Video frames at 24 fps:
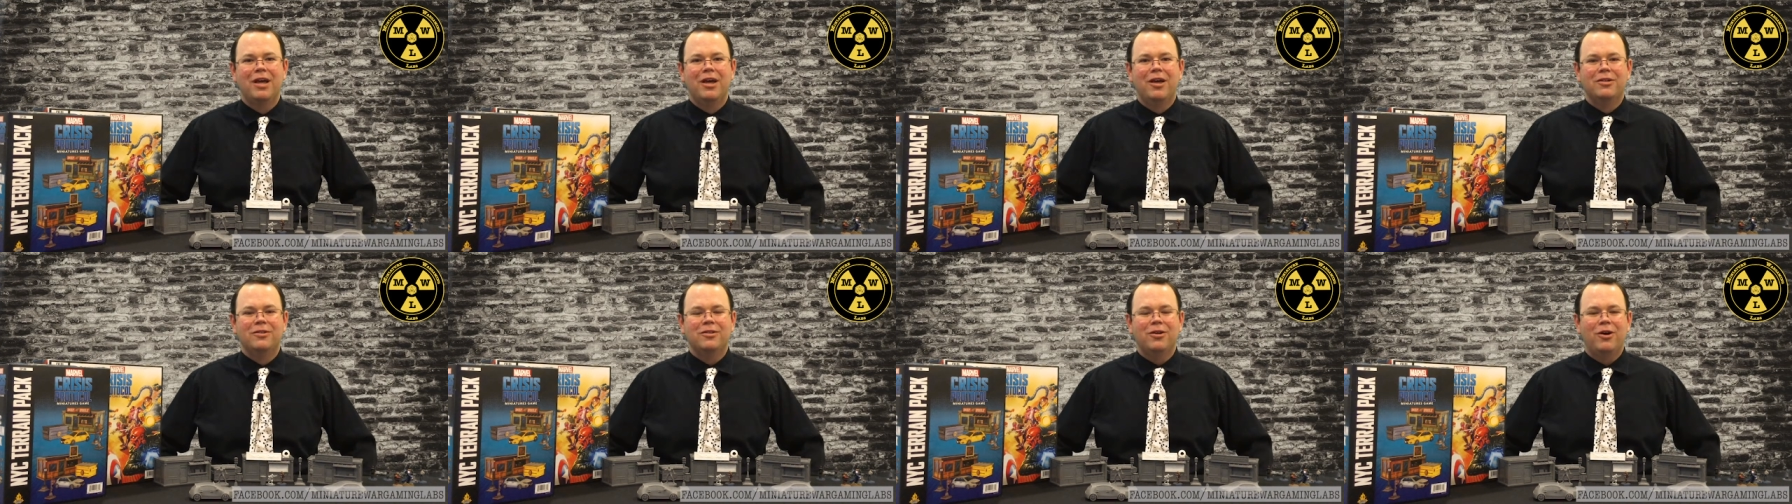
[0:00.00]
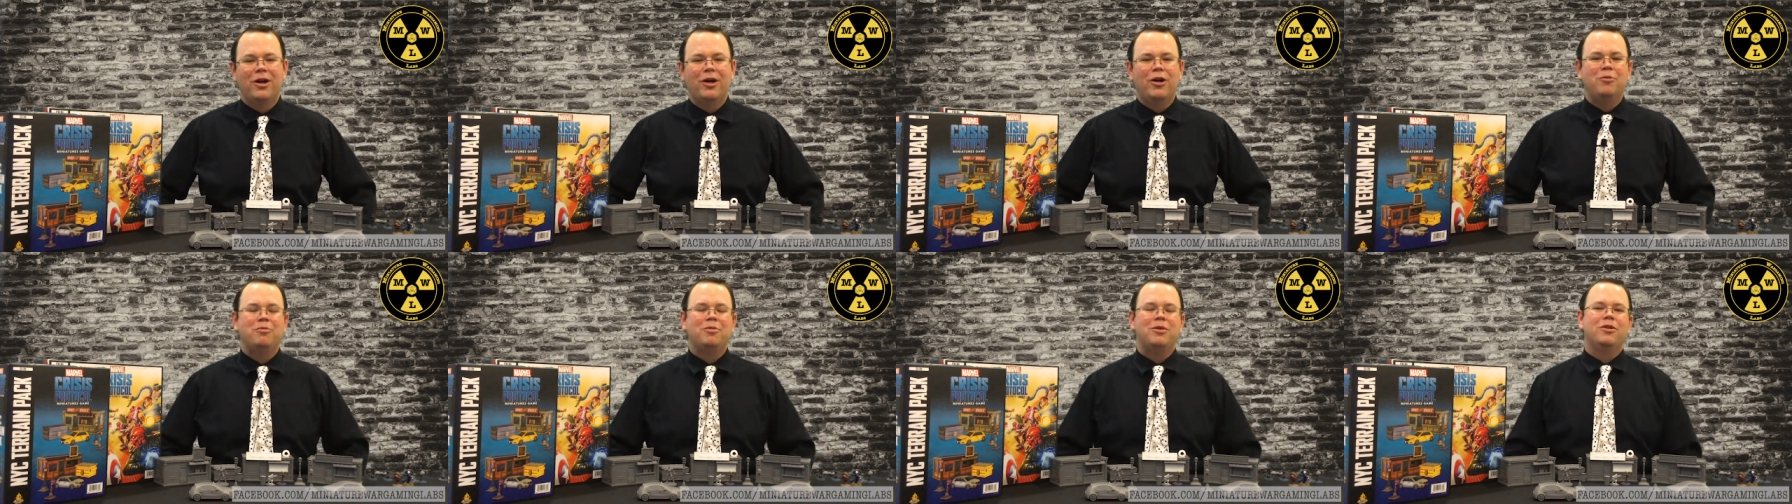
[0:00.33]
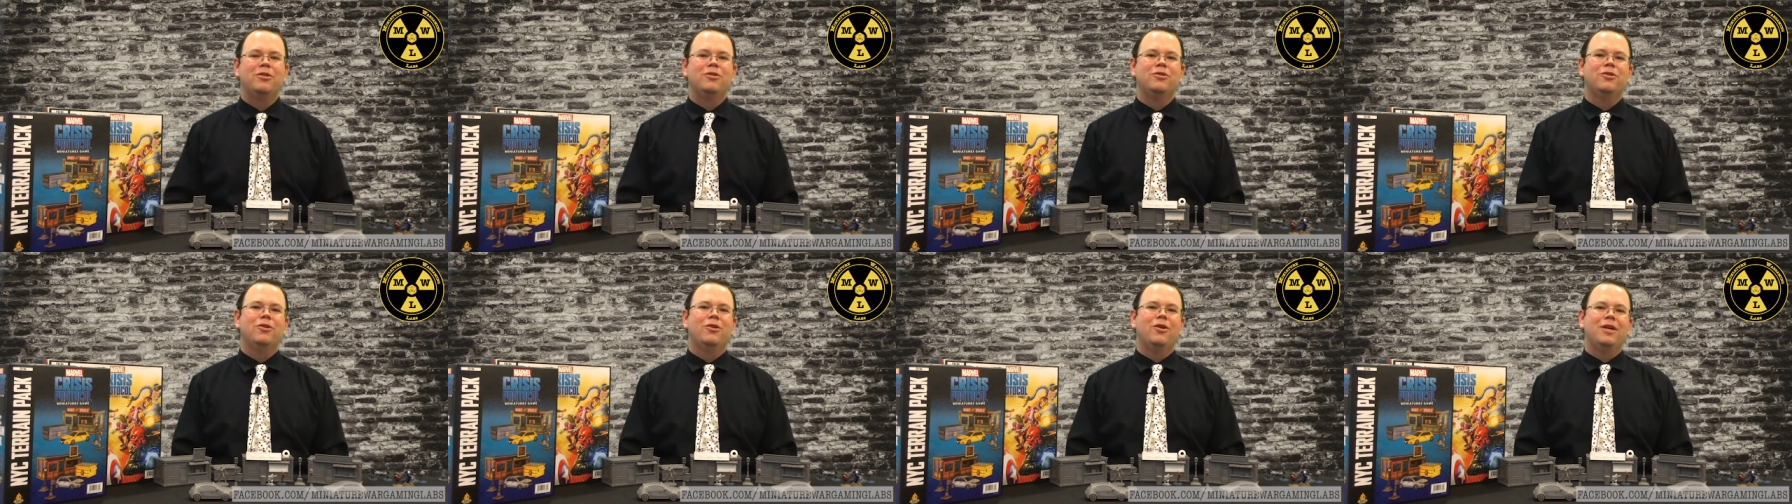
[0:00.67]
So I hope you
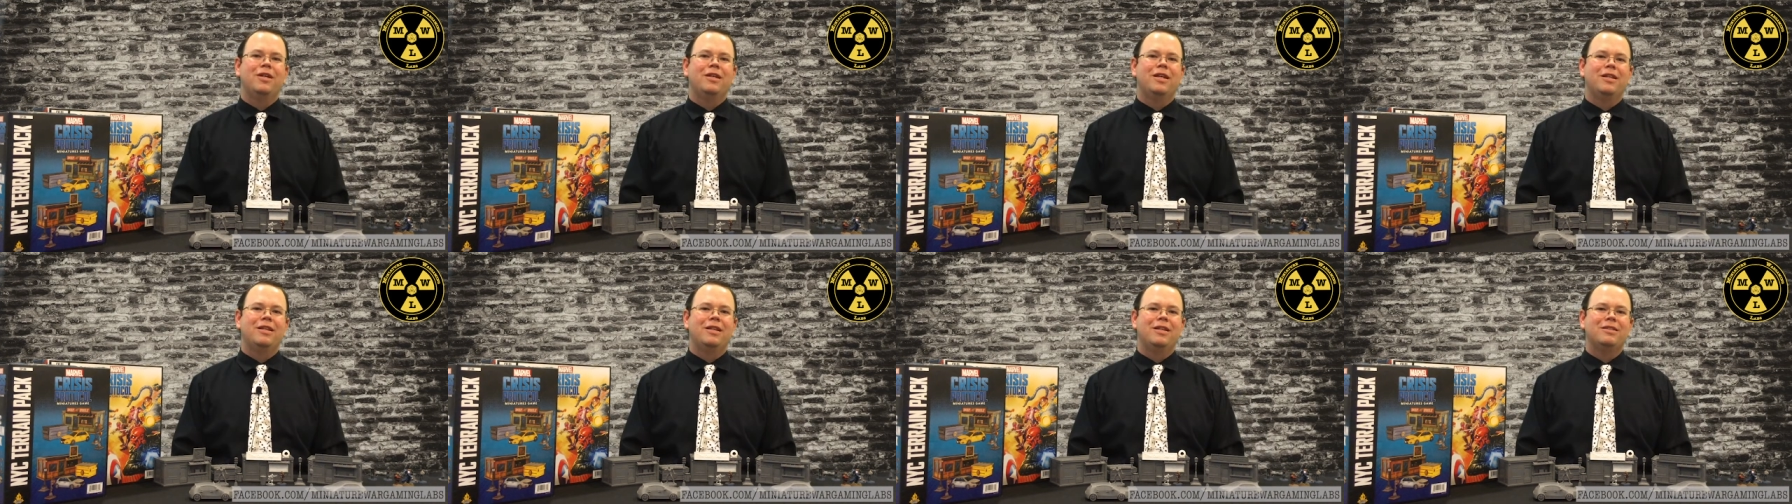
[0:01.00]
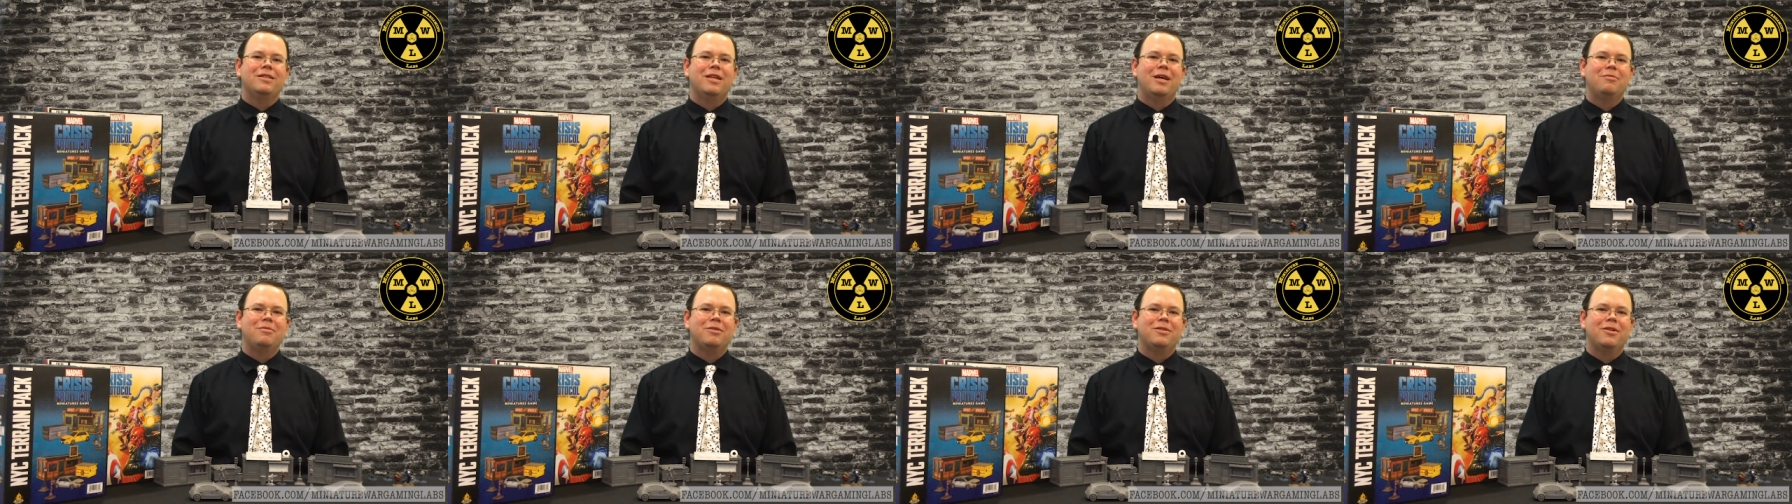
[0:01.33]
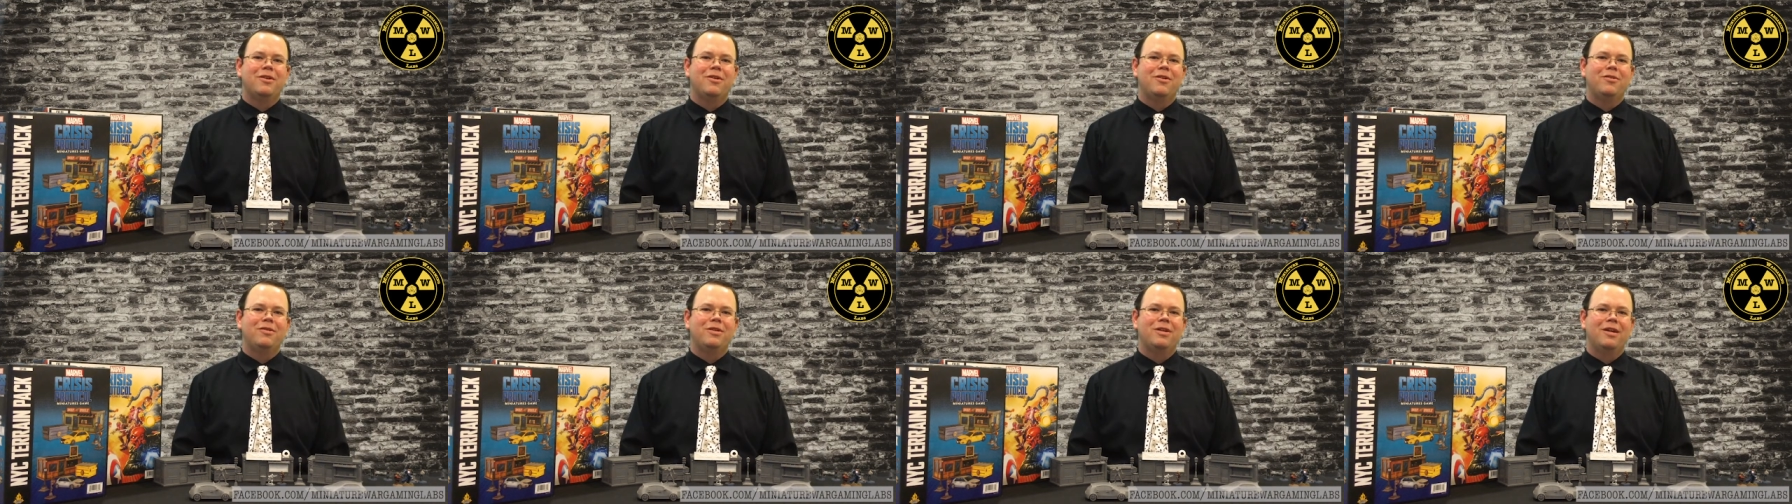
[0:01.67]
enjoyed this
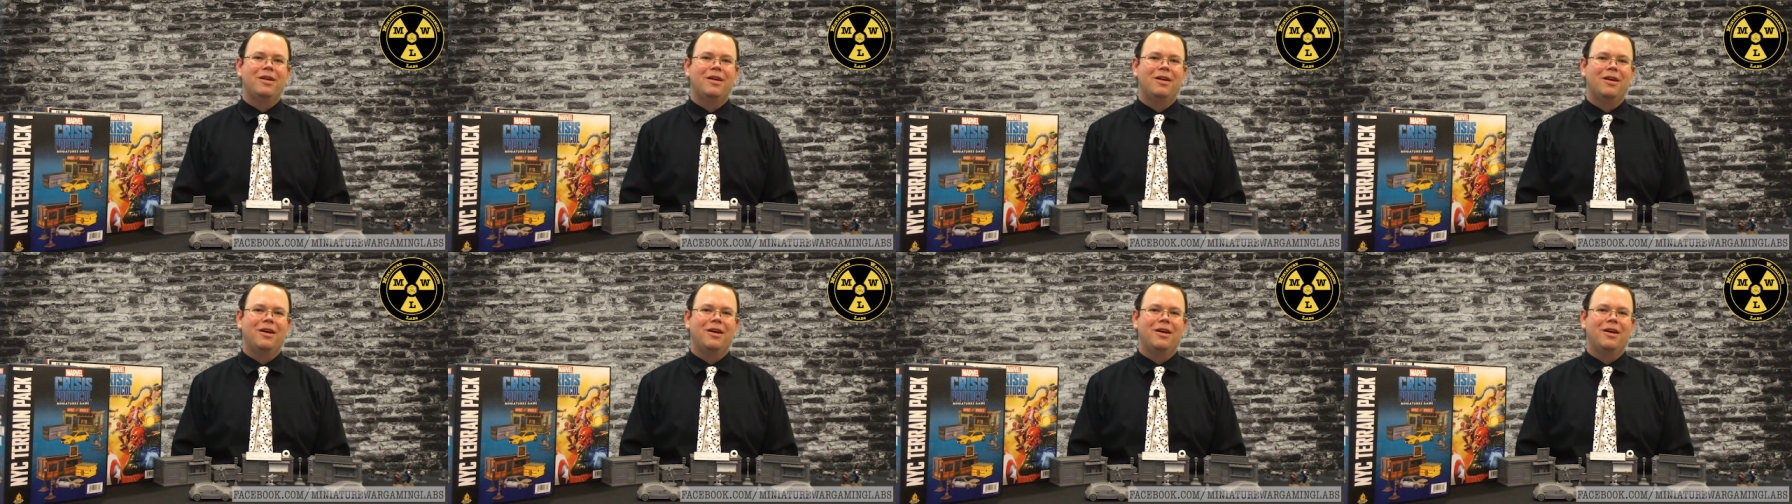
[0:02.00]
episode